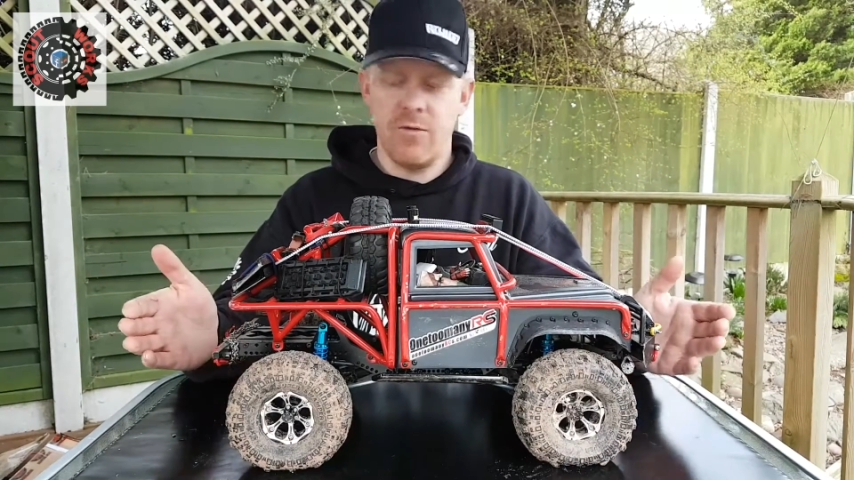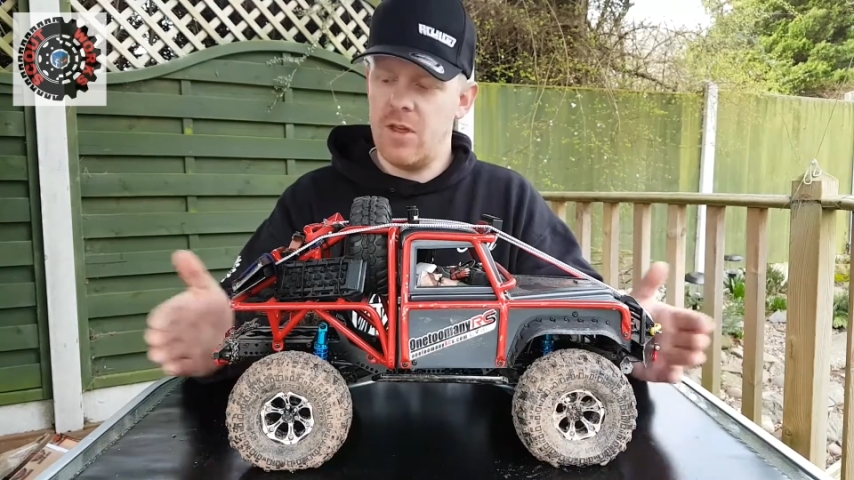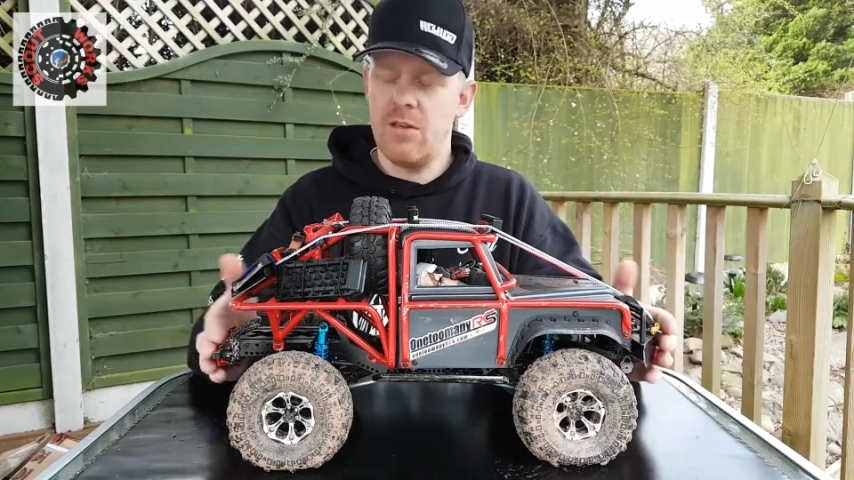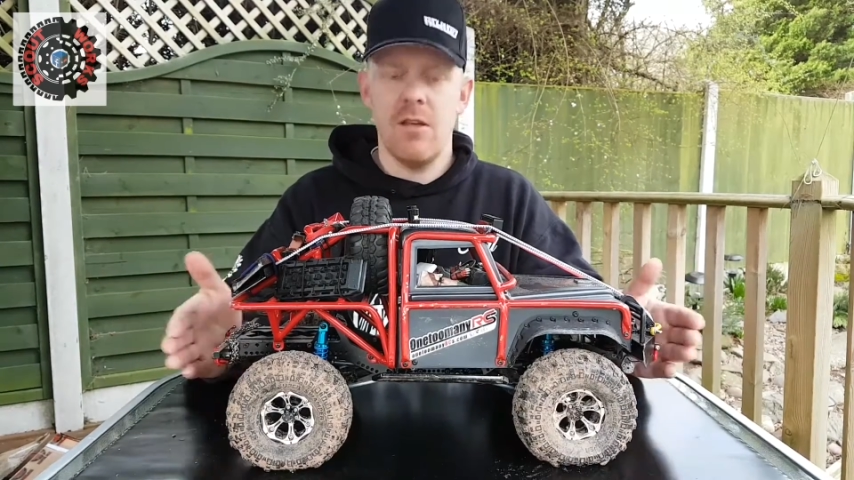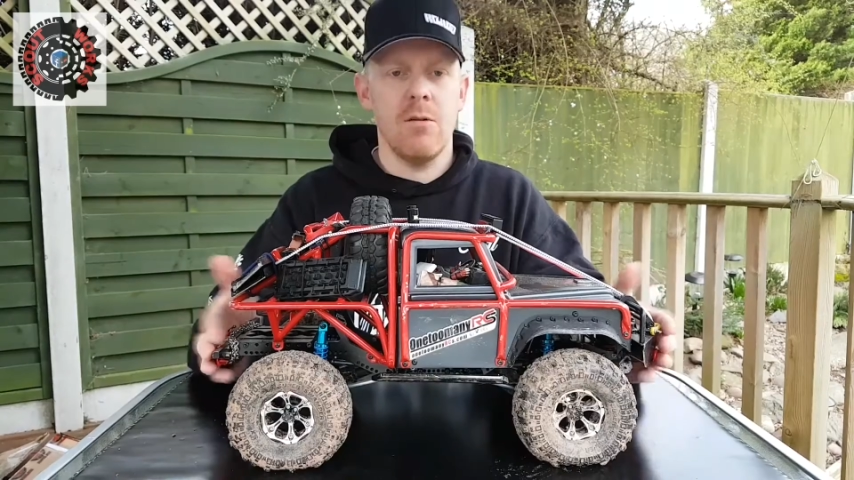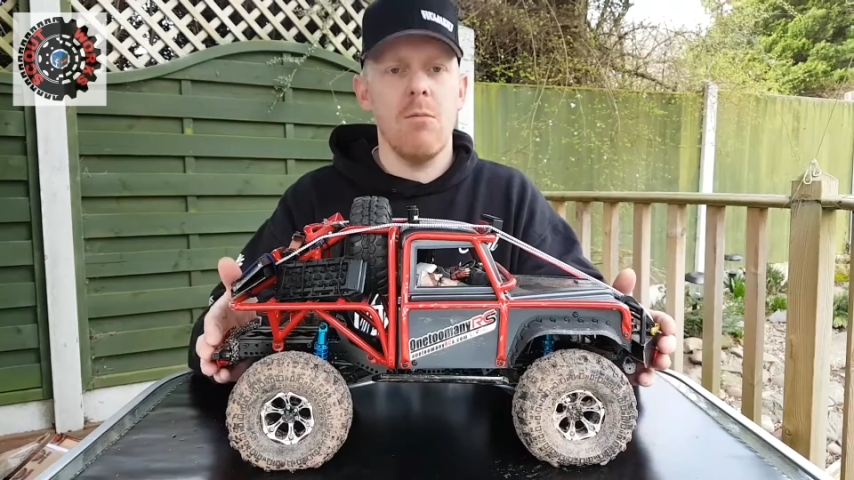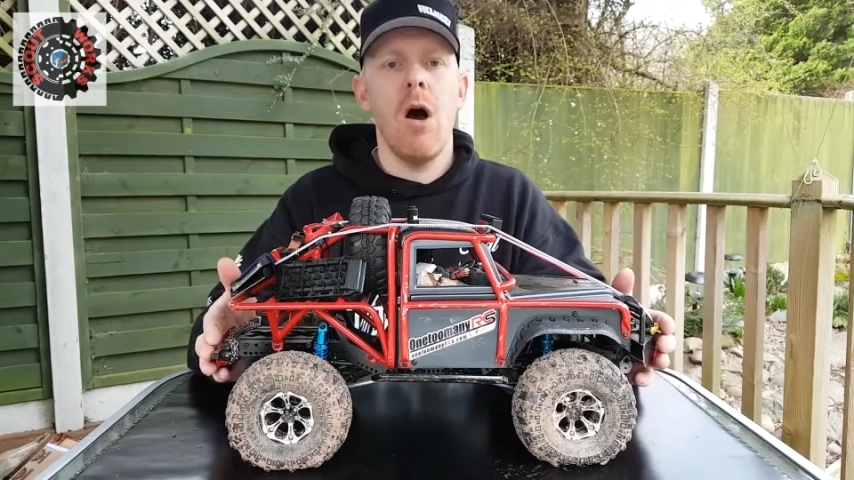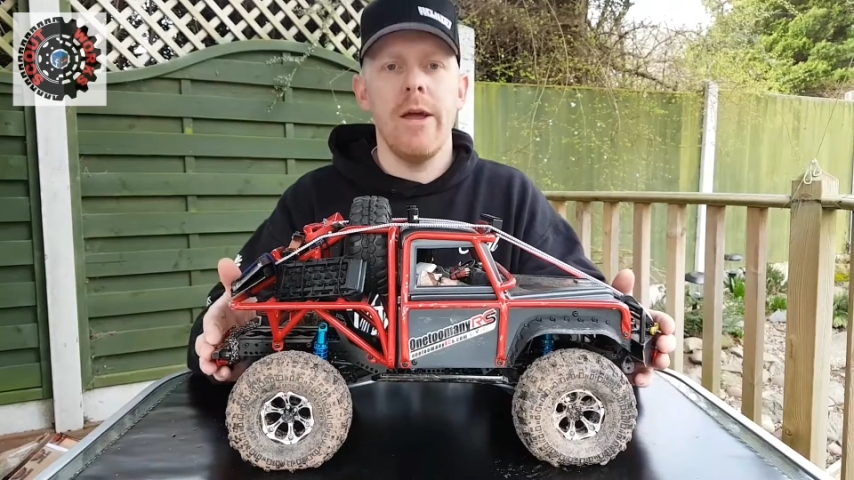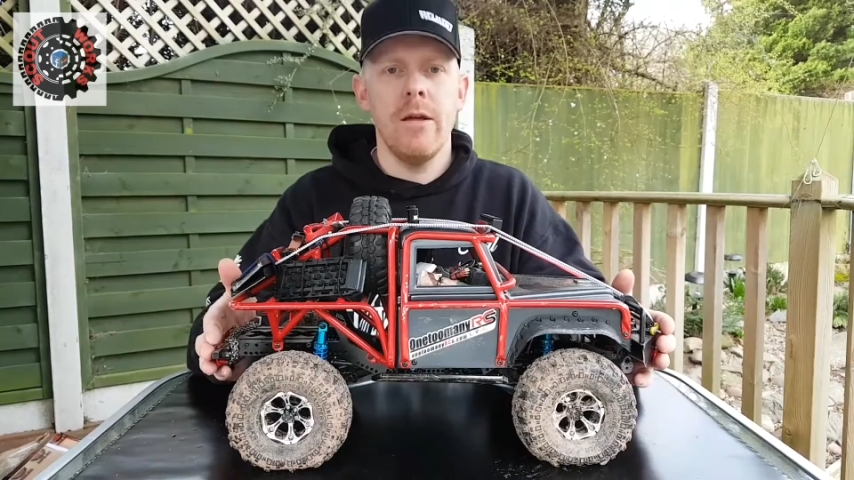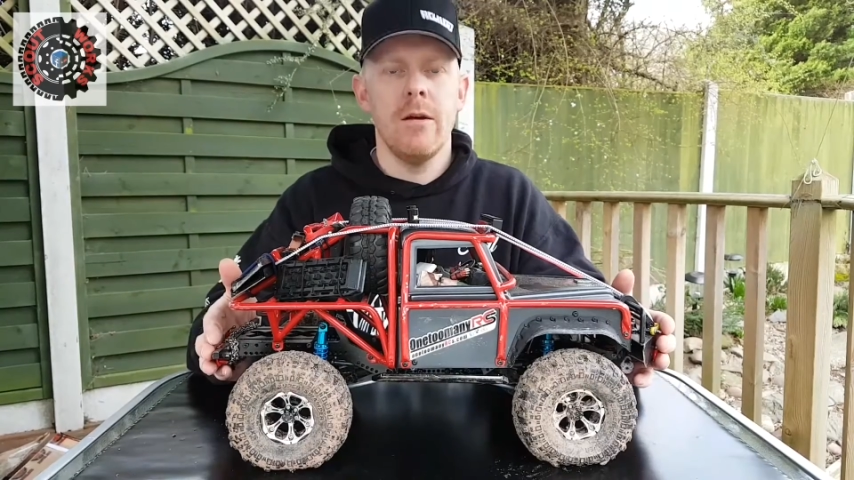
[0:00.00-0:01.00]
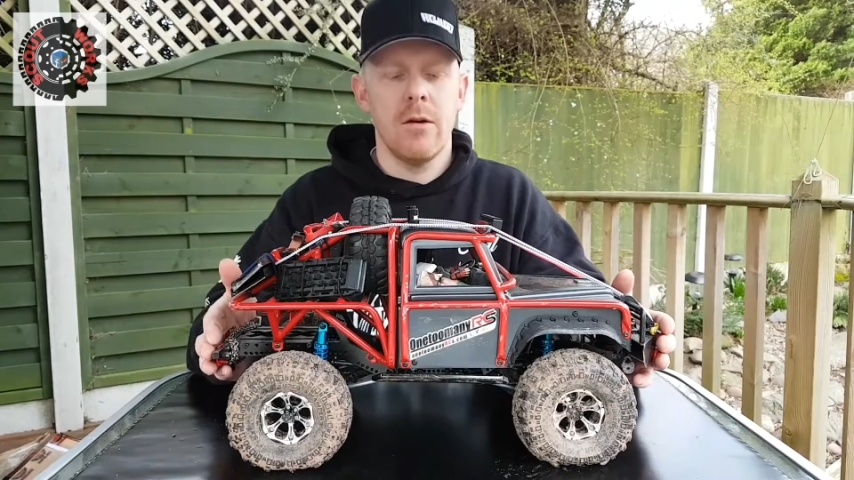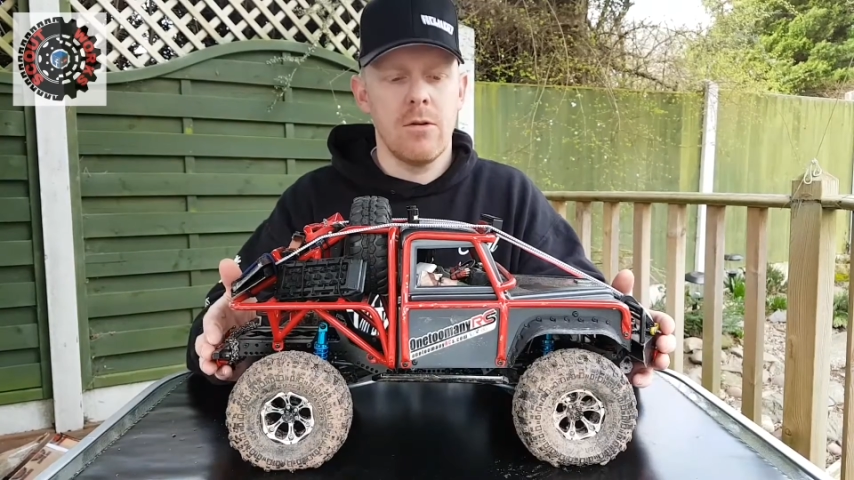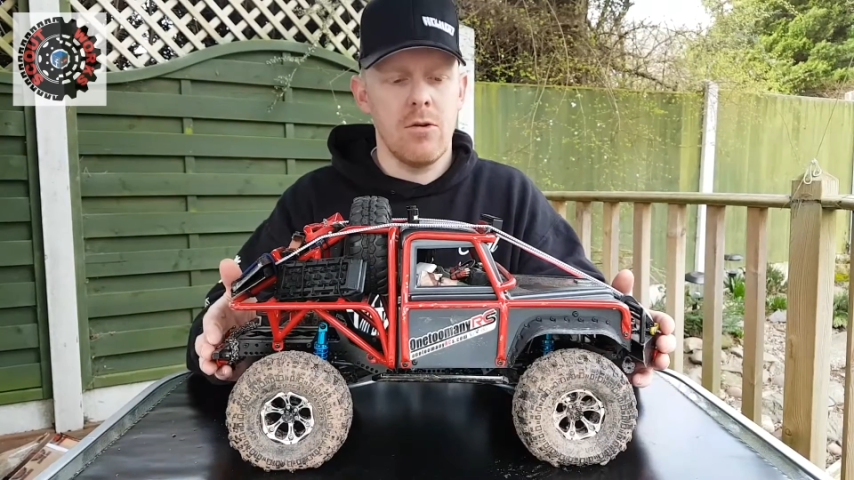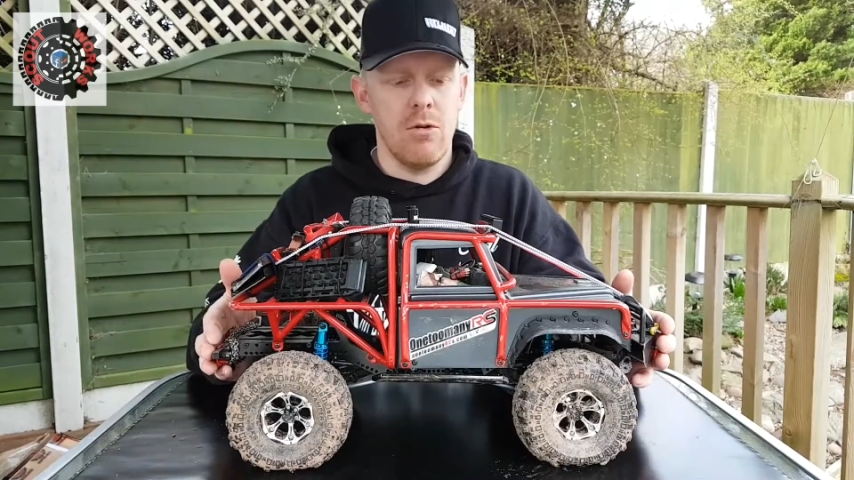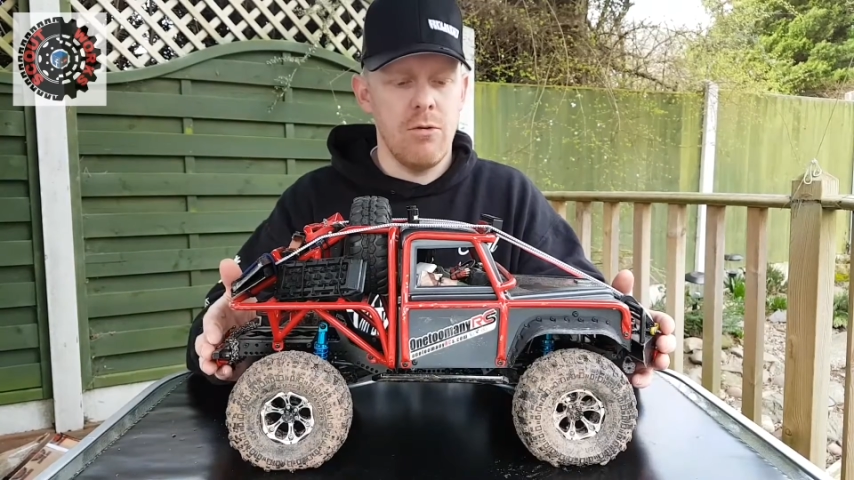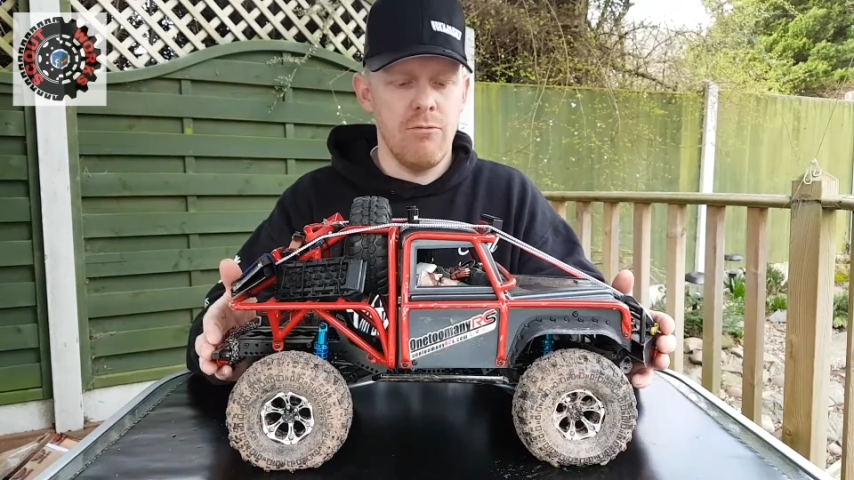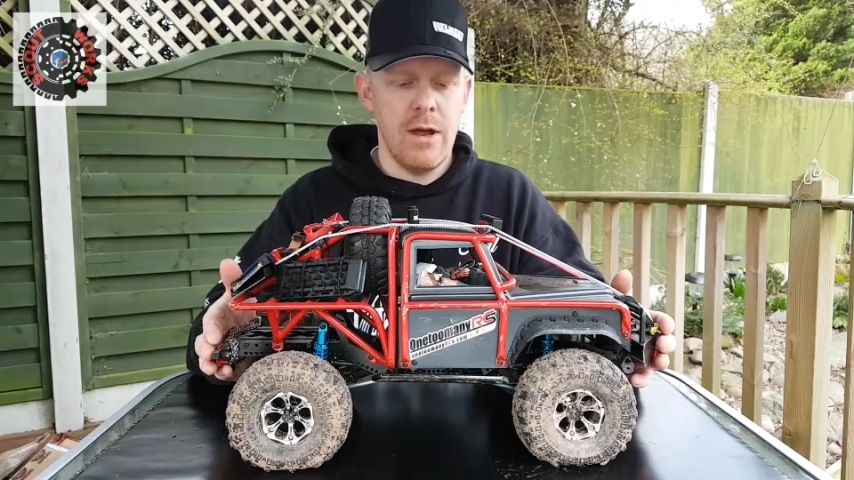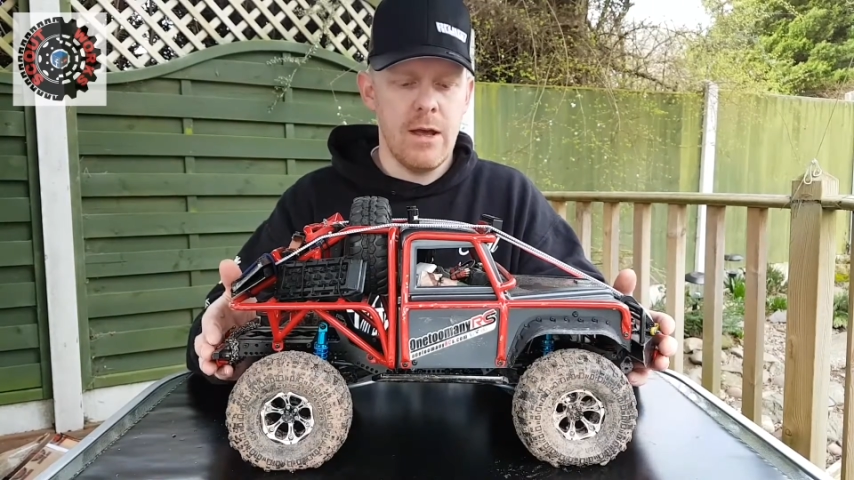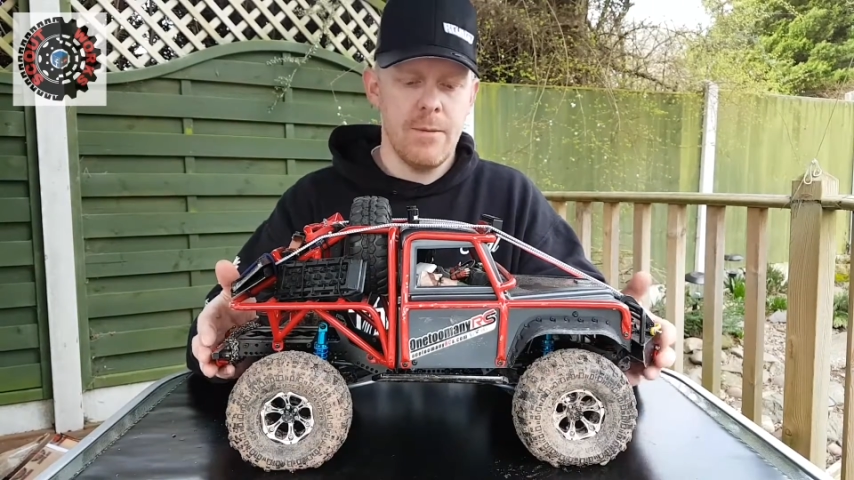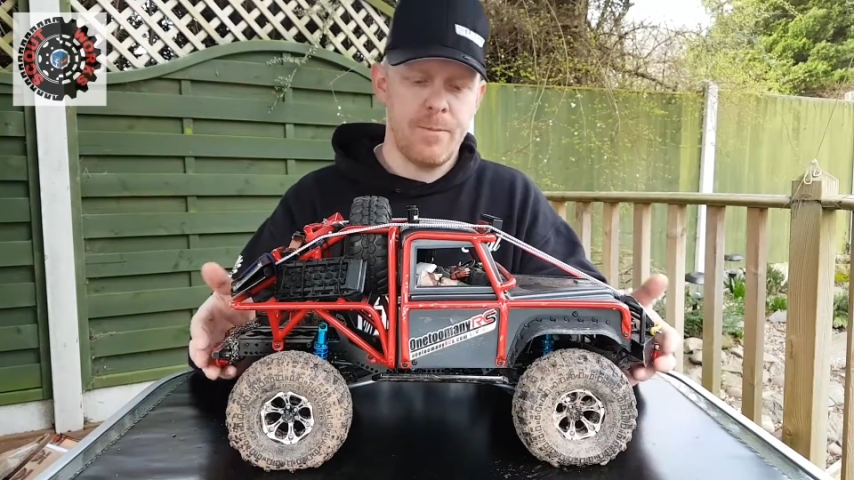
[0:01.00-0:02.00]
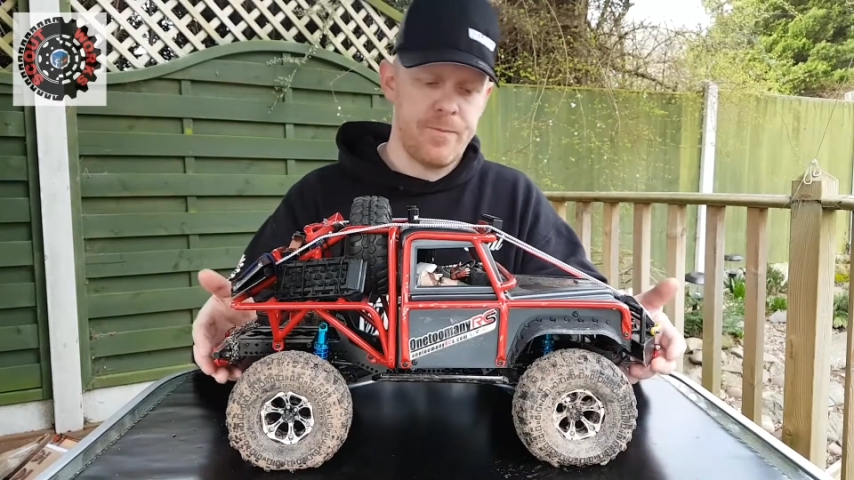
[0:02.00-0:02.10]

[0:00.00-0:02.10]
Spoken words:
This is my current rig.